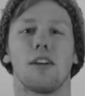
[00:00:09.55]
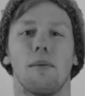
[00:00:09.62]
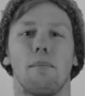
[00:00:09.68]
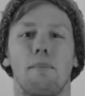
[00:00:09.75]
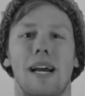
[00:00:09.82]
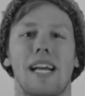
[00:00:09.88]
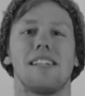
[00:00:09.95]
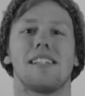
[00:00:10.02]

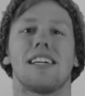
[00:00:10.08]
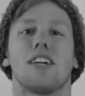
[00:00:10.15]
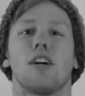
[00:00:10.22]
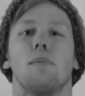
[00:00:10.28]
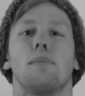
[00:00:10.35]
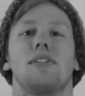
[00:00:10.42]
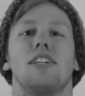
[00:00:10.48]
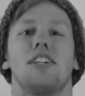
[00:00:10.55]
amazing
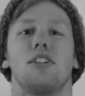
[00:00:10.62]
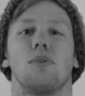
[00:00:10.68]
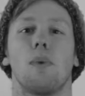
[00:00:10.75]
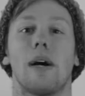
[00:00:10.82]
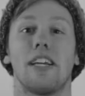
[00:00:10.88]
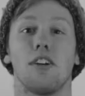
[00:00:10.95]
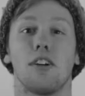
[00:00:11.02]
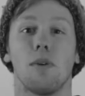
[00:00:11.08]
competition
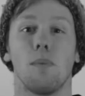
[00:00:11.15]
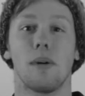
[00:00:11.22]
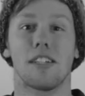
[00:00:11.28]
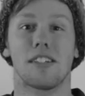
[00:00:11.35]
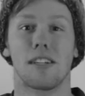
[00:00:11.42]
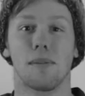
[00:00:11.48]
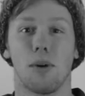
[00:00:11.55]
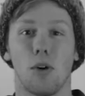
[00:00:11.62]
where you can win
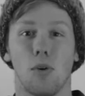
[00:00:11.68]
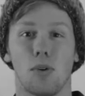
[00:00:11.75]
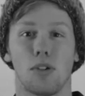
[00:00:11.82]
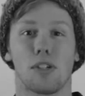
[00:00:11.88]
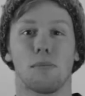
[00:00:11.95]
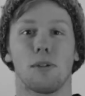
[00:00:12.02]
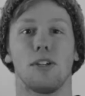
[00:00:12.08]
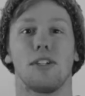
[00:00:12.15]
some
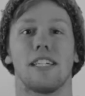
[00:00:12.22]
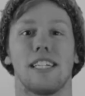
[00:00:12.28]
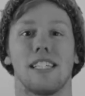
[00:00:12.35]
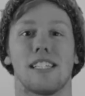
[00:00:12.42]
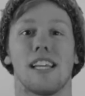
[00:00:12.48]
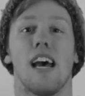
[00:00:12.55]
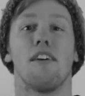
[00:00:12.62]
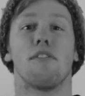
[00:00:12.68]
awesome
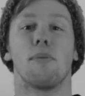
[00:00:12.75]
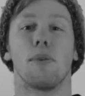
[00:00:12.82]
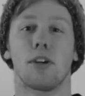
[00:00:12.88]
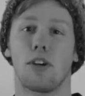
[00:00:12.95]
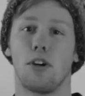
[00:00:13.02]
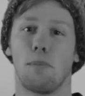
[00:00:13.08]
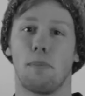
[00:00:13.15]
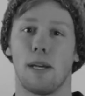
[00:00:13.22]
goodies from the
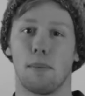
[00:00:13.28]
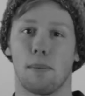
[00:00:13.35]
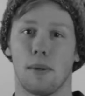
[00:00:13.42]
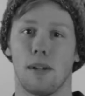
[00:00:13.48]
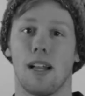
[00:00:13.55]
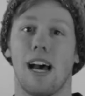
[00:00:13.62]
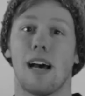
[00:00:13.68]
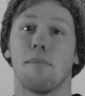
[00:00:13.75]
good
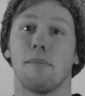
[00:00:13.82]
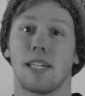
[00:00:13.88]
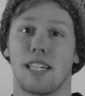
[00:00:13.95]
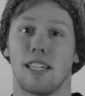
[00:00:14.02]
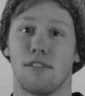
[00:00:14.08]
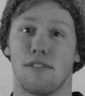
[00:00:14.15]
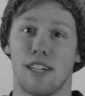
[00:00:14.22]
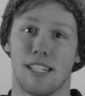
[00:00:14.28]
people at
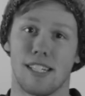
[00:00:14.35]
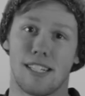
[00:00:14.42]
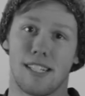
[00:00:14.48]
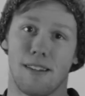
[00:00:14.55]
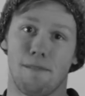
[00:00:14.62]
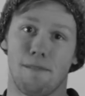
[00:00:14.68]
Monkey Fist.